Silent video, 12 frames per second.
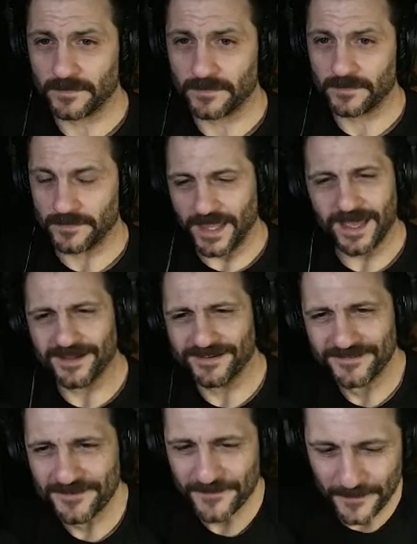even
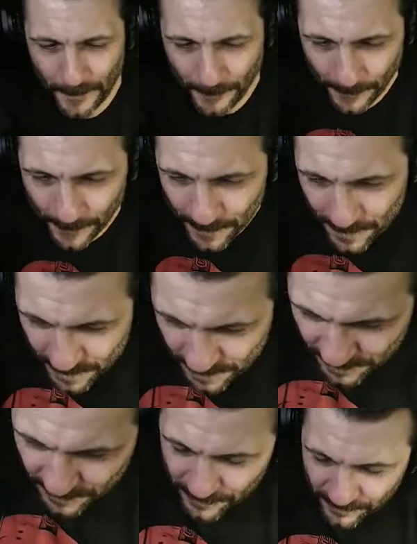though it's a camp
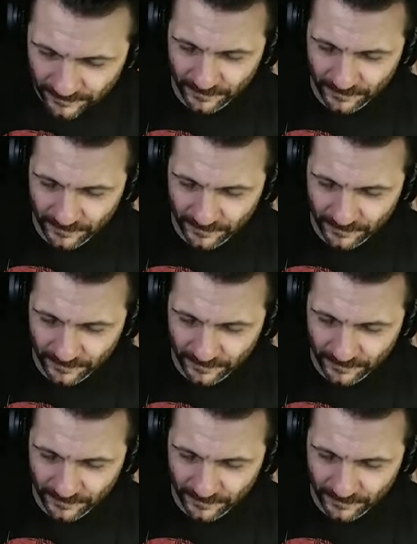slasher.